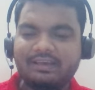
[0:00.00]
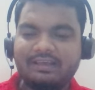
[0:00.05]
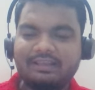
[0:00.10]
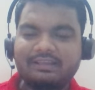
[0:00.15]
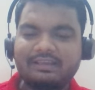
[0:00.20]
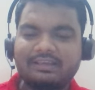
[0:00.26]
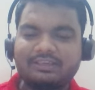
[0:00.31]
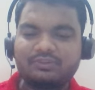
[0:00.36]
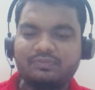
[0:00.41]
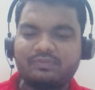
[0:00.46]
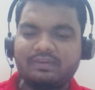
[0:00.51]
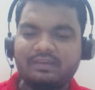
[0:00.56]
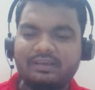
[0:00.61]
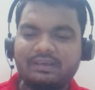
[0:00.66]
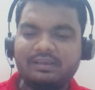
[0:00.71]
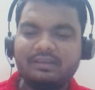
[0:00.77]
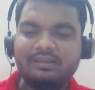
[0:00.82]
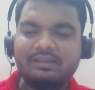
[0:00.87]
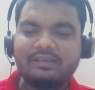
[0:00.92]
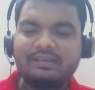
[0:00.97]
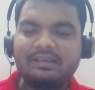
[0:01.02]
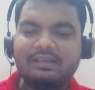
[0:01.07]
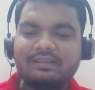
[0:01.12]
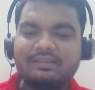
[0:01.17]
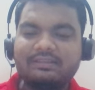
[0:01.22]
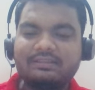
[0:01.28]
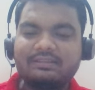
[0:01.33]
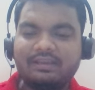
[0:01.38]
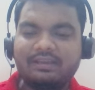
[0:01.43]
and that's where
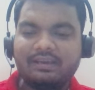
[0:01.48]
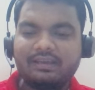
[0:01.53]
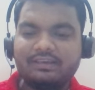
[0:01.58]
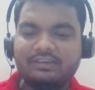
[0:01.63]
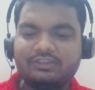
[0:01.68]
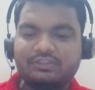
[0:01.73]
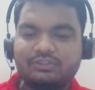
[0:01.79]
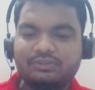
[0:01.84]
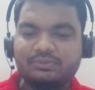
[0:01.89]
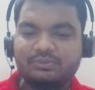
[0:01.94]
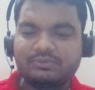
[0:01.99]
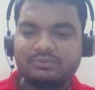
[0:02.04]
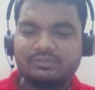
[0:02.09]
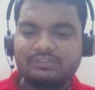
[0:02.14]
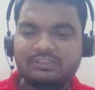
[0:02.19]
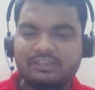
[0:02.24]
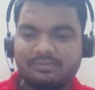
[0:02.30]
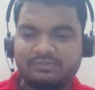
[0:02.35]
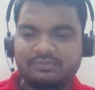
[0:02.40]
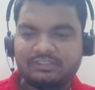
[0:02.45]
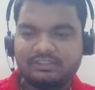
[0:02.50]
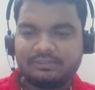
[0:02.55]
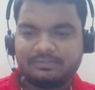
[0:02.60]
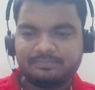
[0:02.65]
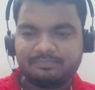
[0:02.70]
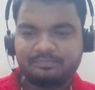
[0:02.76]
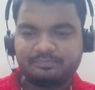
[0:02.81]
the real issues comes in.